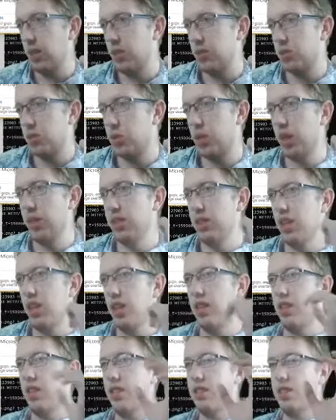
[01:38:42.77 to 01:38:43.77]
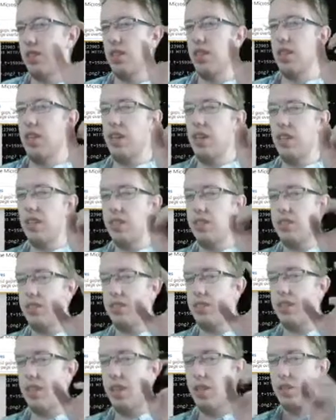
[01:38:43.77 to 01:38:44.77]
trying to hit these
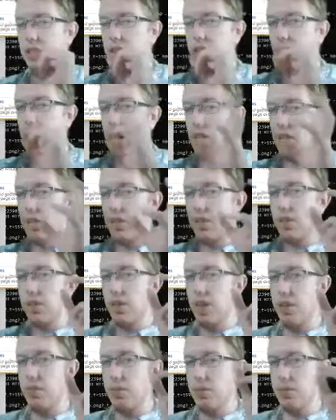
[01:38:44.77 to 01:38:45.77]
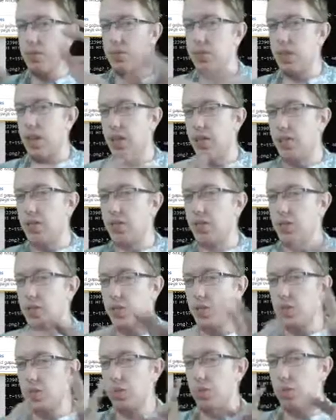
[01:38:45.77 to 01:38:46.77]
things that are scattered in the levels that earn
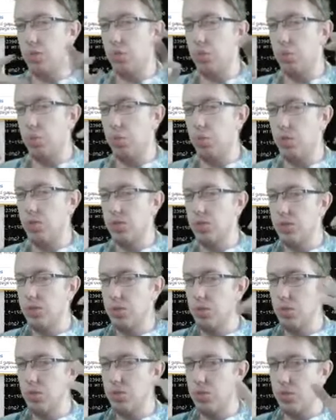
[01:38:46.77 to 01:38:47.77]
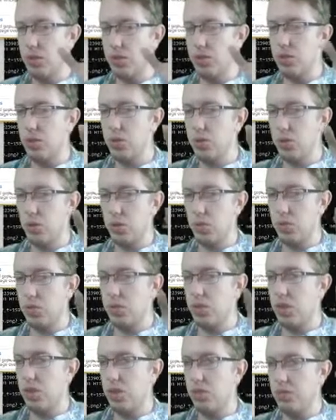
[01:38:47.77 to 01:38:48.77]
you rewards. So those are the two
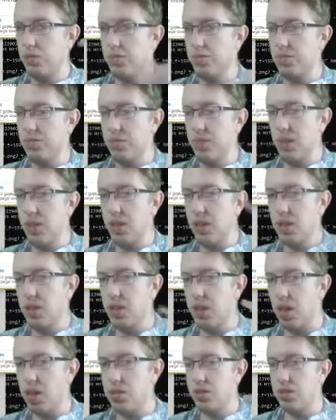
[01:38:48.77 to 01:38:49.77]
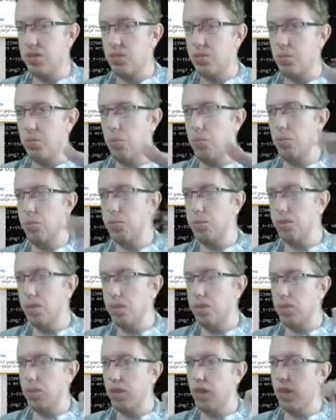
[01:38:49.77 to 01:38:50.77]
constant rewards that
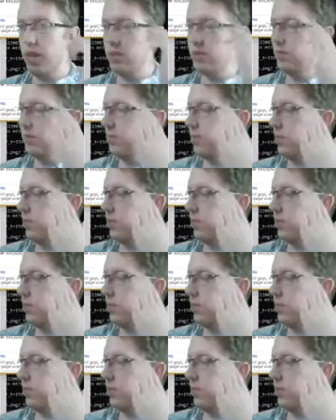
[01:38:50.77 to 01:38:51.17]
you'll get.